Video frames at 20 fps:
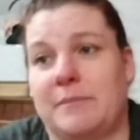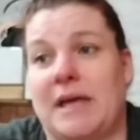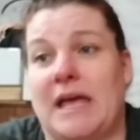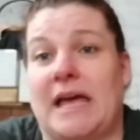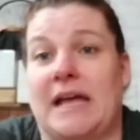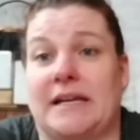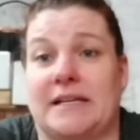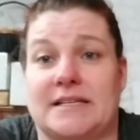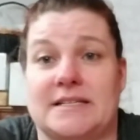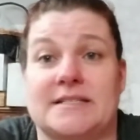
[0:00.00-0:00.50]

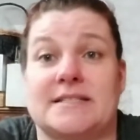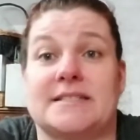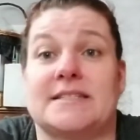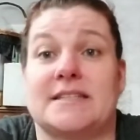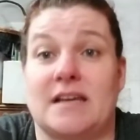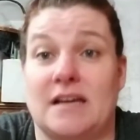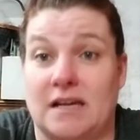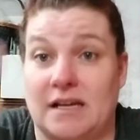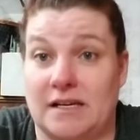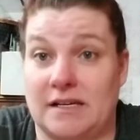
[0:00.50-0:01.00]
and his
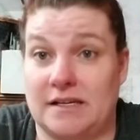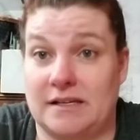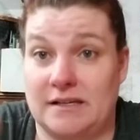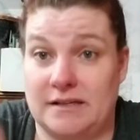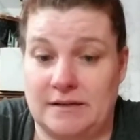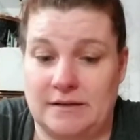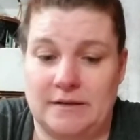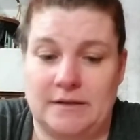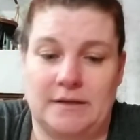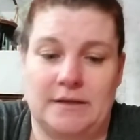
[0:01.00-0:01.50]
son,
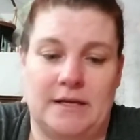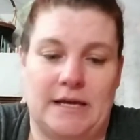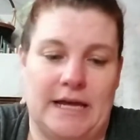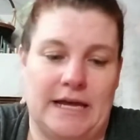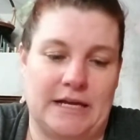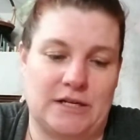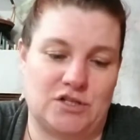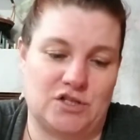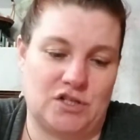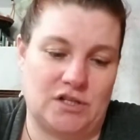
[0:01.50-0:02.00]

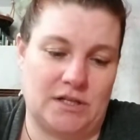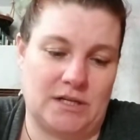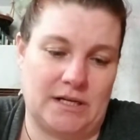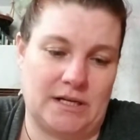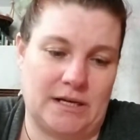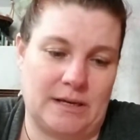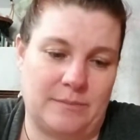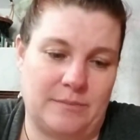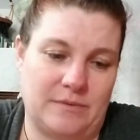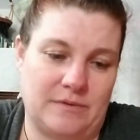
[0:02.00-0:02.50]

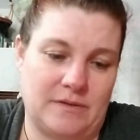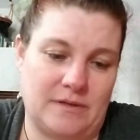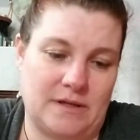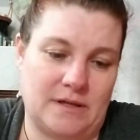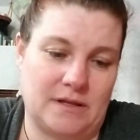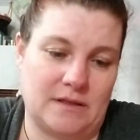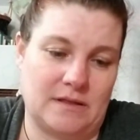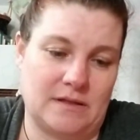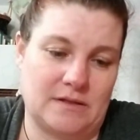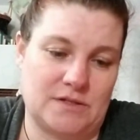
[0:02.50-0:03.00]
actually, I
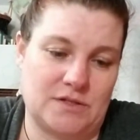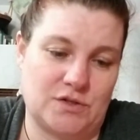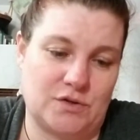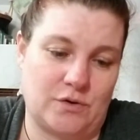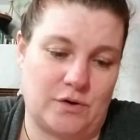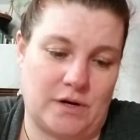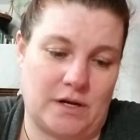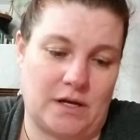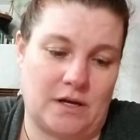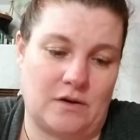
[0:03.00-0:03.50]
think the
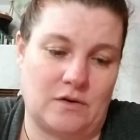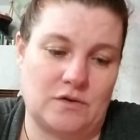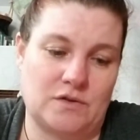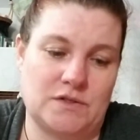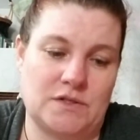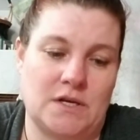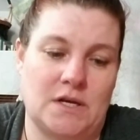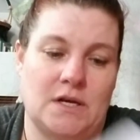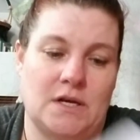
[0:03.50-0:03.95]
story goes,